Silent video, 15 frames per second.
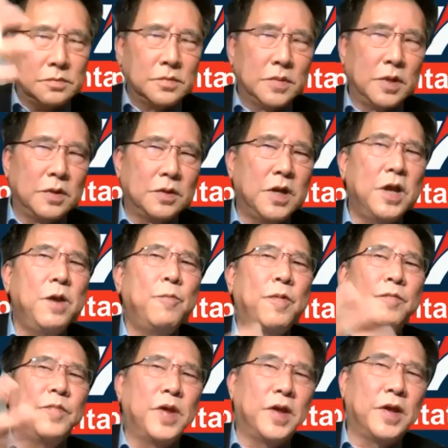live
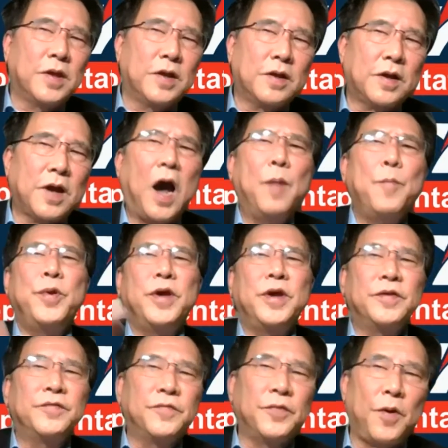with the
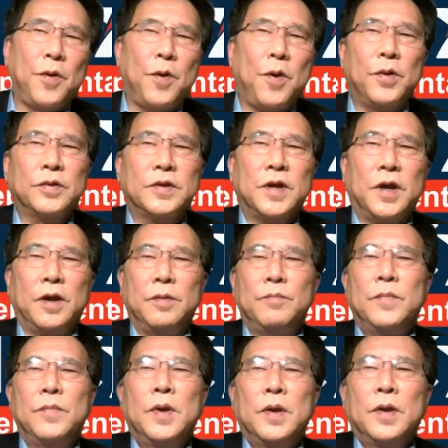communists for a long time.